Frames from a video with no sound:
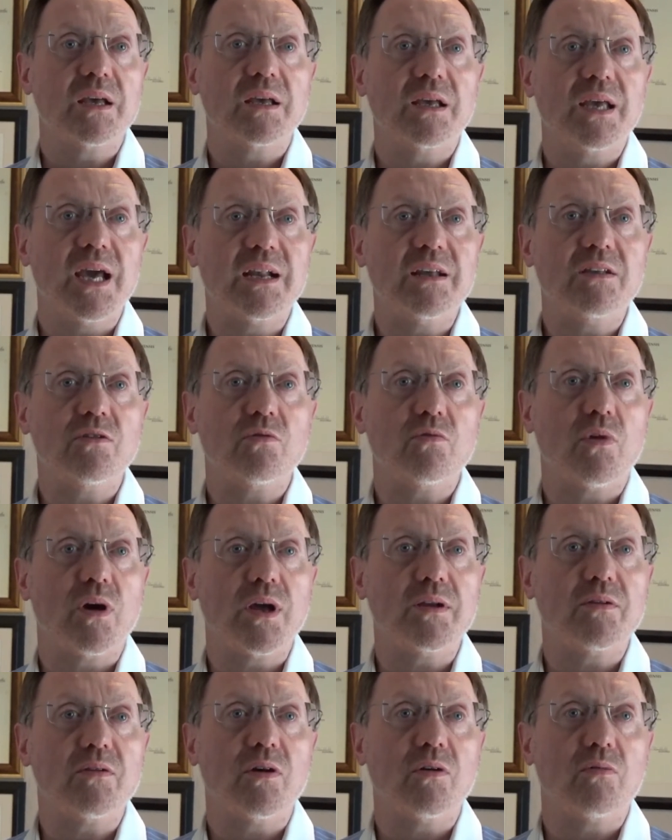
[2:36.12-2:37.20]
Getting the
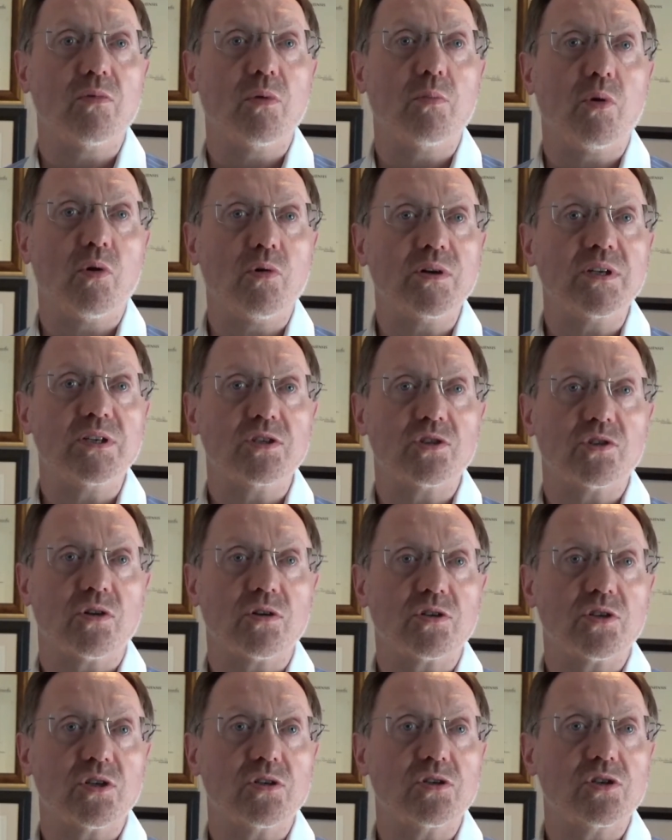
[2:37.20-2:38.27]
right reporting
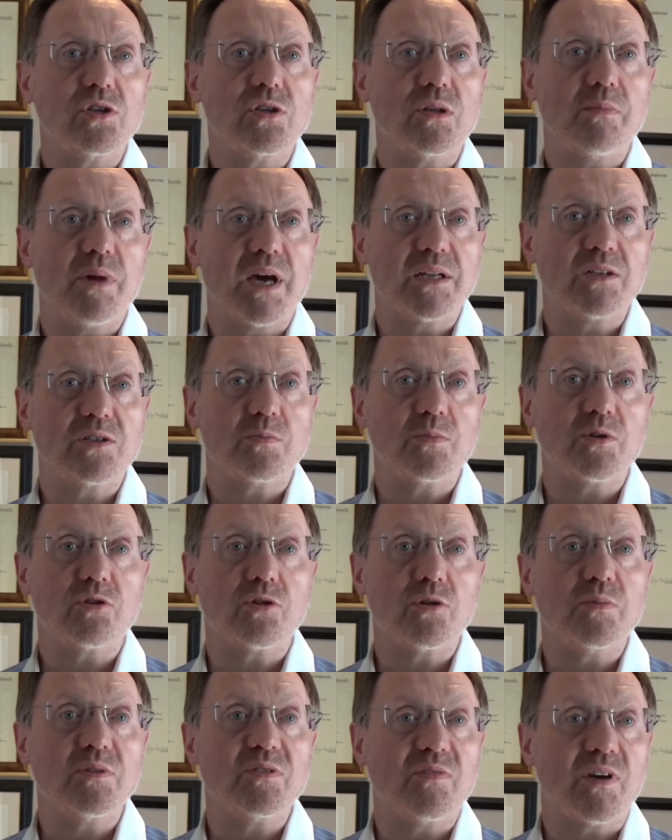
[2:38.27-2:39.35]
structure to the management
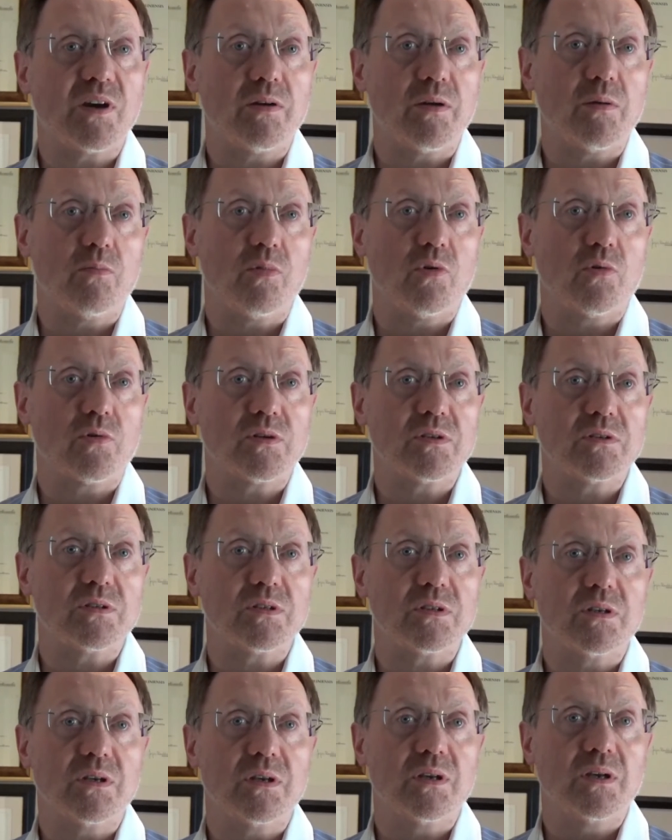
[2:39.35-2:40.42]
group is very important.
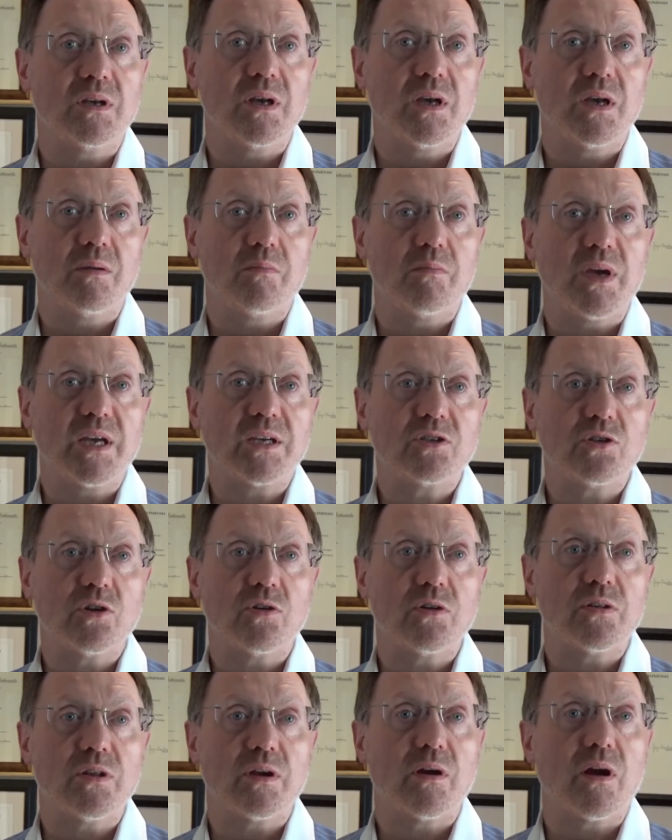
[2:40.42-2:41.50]
Make
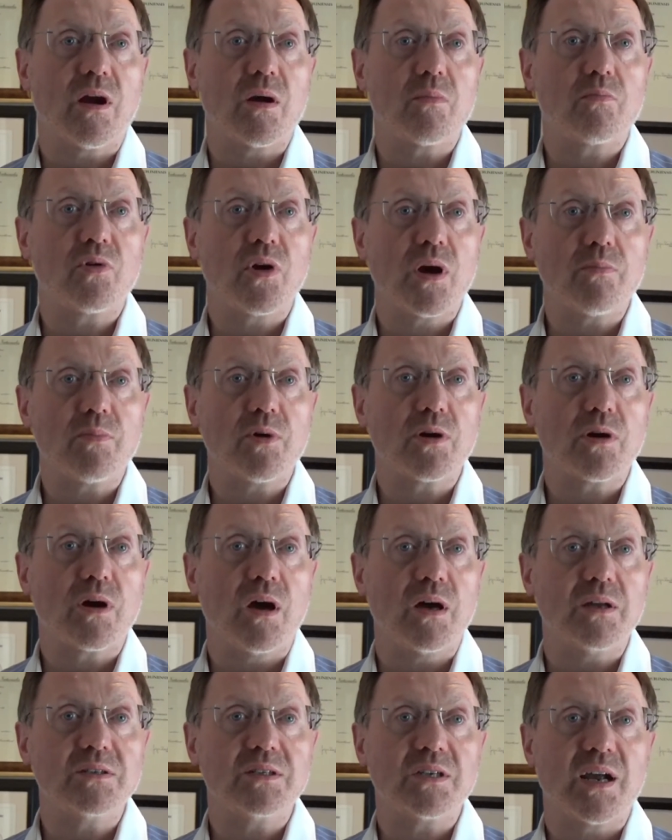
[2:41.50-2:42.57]
sure there are proper
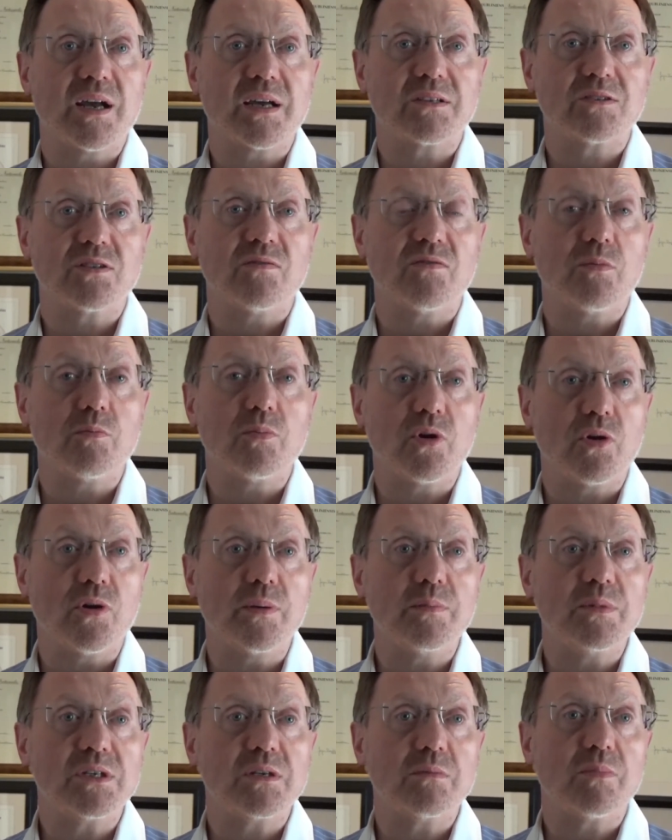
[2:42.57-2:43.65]
contracts of
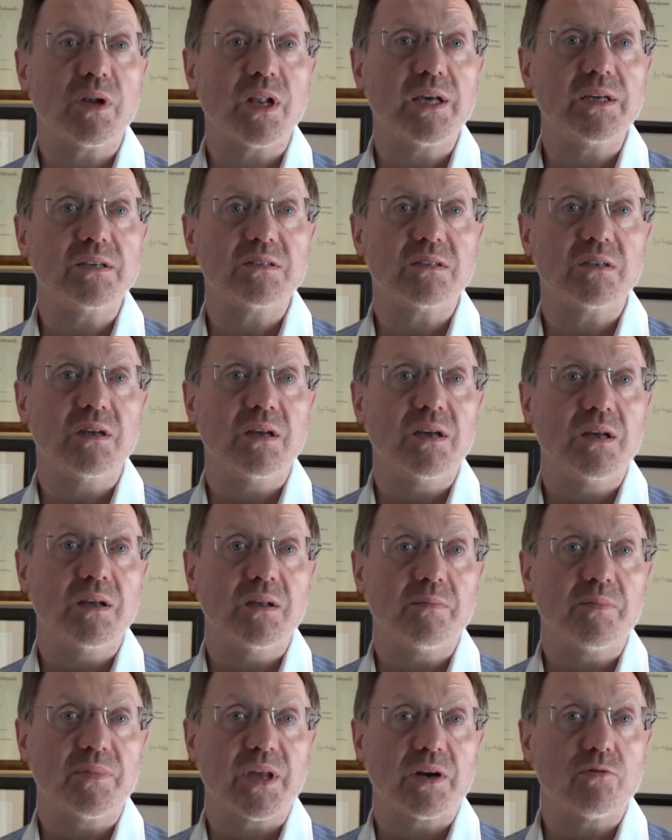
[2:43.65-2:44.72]
employment in place,
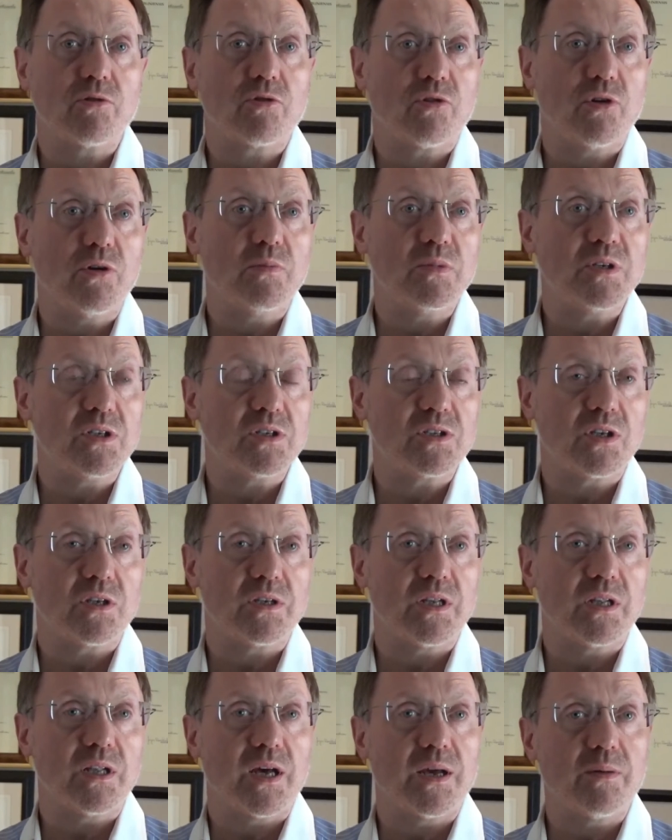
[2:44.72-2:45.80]
that recruitment is done
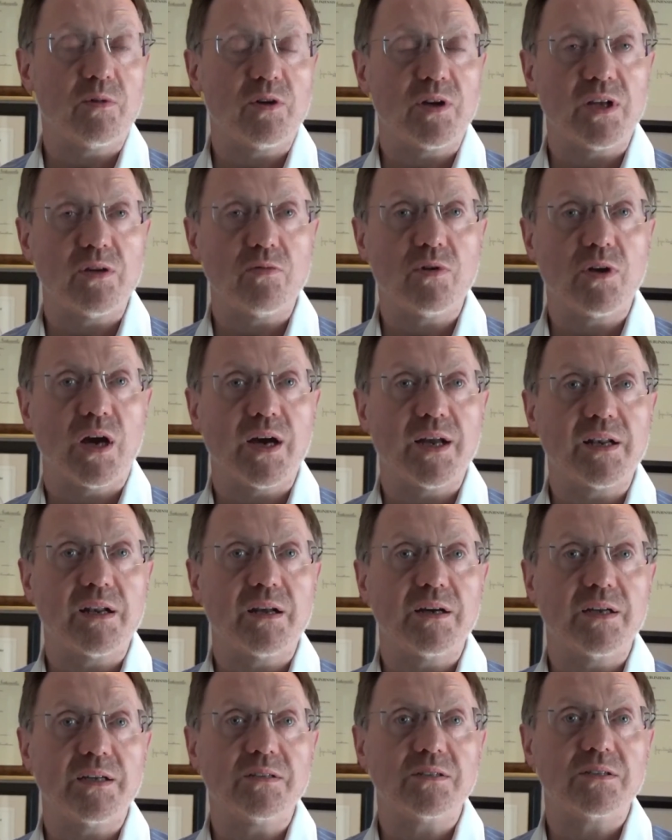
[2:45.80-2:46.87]
in line with E U
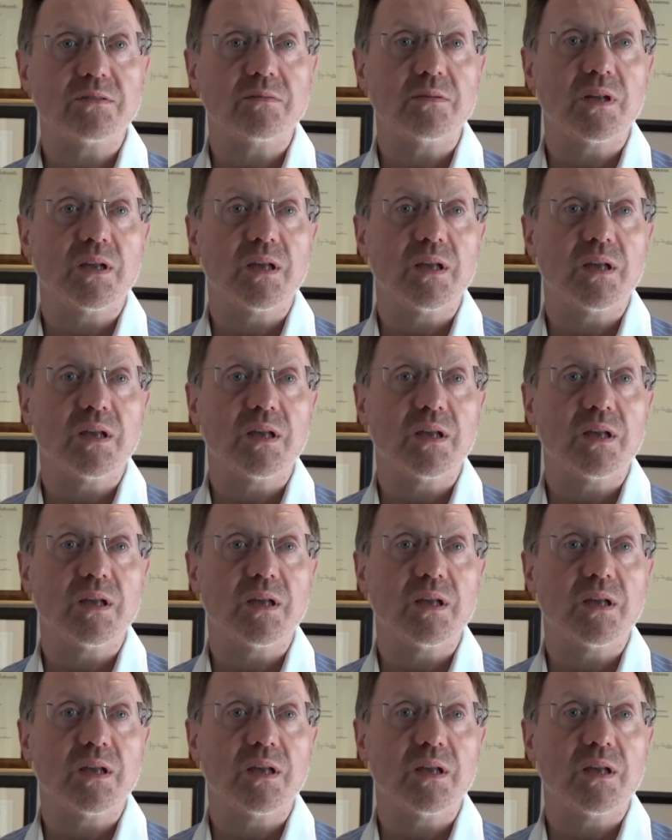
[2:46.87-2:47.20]
guidelines,